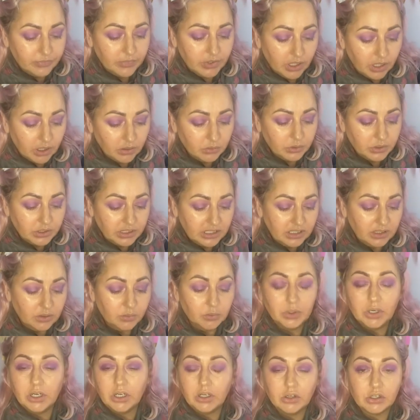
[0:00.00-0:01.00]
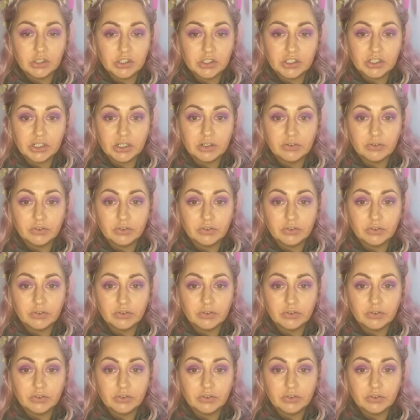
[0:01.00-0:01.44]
I will link where I got stuff